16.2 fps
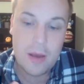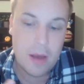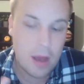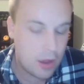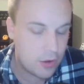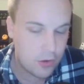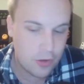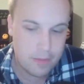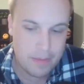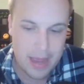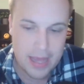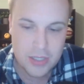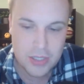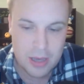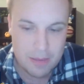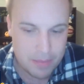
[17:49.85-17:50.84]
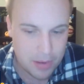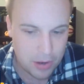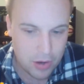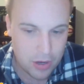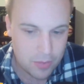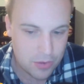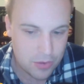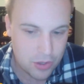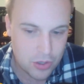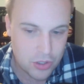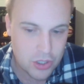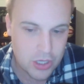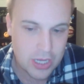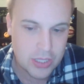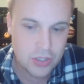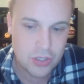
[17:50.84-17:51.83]
under the basket buried with a good
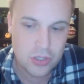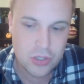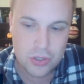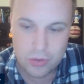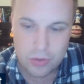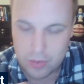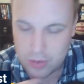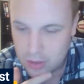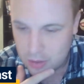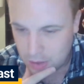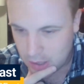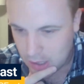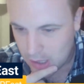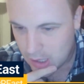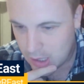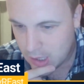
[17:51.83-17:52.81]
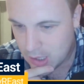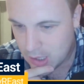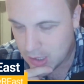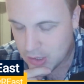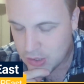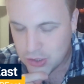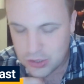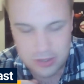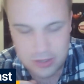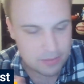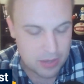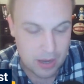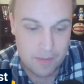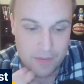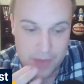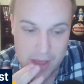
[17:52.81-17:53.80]
chance to score, or just some
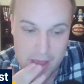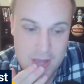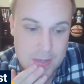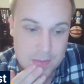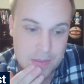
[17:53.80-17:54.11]
dumb fouls.